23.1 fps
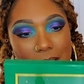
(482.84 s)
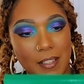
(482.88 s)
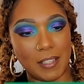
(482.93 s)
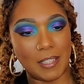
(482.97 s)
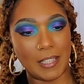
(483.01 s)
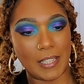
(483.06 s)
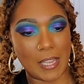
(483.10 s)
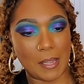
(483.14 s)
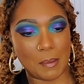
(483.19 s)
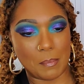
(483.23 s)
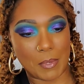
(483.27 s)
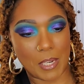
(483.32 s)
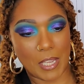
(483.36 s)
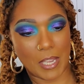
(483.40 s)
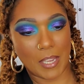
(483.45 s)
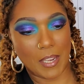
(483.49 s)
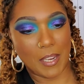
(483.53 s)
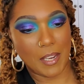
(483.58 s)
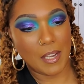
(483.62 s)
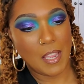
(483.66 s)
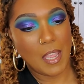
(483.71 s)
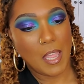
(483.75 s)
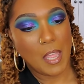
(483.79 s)
Glam
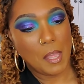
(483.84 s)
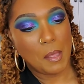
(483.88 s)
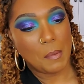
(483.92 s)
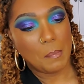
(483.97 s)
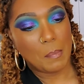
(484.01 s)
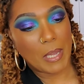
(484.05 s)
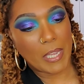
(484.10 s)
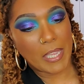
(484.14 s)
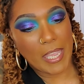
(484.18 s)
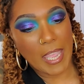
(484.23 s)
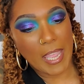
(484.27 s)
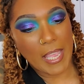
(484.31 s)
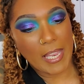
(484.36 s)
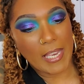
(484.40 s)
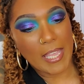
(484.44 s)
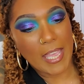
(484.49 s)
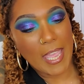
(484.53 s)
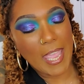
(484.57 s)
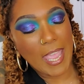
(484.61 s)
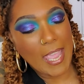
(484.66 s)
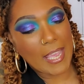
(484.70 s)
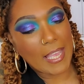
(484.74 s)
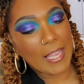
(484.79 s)
Night.
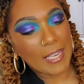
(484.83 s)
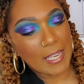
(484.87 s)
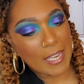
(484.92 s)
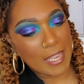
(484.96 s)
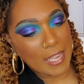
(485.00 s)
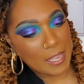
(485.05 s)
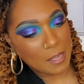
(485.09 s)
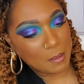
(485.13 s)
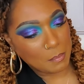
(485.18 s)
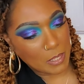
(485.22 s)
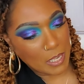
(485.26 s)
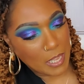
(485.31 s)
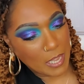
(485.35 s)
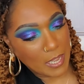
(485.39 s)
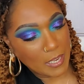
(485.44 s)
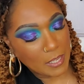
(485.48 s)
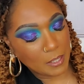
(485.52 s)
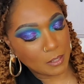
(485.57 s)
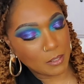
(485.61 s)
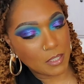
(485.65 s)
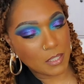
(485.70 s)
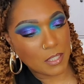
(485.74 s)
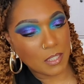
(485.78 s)
Mikayla and
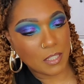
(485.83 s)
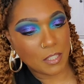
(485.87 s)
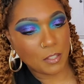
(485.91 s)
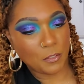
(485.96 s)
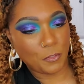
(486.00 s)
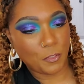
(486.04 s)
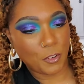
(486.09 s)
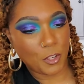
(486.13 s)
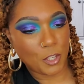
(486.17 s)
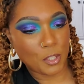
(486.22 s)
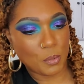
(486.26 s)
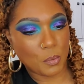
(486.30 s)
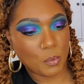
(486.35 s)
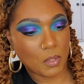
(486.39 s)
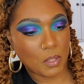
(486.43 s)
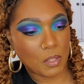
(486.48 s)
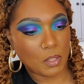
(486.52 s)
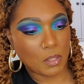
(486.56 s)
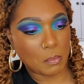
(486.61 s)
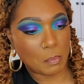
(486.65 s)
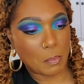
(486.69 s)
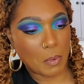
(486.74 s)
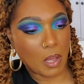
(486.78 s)
Glamlite. Is this the first one
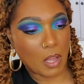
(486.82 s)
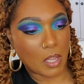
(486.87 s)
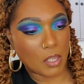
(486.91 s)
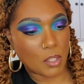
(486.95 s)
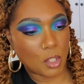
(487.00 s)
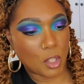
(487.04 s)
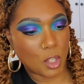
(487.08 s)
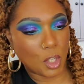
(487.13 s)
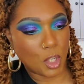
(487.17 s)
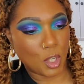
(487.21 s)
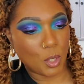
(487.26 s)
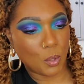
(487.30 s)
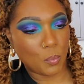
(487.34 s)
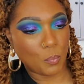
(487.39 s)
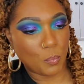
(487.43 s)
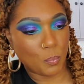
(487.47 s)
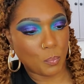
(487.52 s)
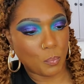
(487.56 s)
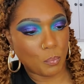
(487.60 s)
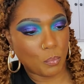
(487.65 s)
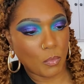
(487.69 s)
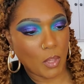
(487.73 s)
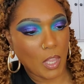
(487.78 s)
or the part two?
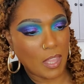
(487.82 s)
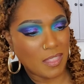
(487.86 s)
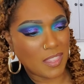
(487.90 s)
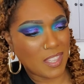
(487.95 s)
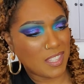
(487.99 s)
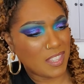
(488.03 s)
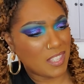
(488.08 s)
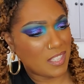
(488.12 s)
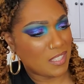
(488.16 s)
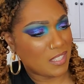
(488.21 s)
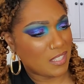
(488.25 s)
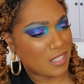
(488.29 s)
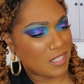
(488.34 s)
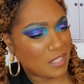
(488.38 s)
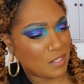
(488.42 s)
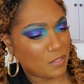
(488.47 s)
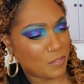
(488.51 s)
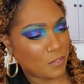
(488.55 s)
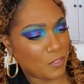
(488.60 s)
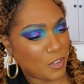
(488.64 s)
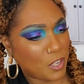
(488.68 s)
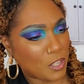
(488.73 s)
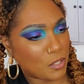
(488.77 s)
I think this is
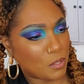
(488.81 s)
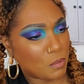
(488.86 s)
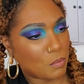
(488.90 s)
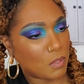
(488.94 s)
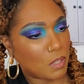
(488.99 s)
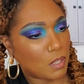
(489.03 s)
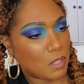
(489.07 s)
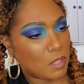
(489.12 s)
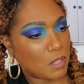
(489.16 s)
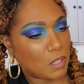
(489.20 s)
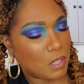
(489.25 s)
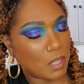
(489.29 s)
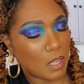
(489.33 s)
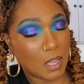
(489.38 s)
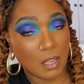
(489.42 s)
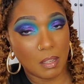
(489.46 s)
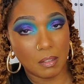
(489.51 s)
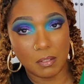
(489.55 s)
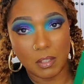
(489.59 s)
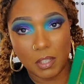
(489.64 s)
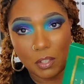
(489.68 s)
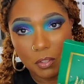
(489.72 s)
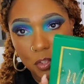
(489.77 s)
the first one. I
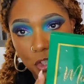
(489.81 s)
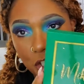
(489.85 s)
don't know,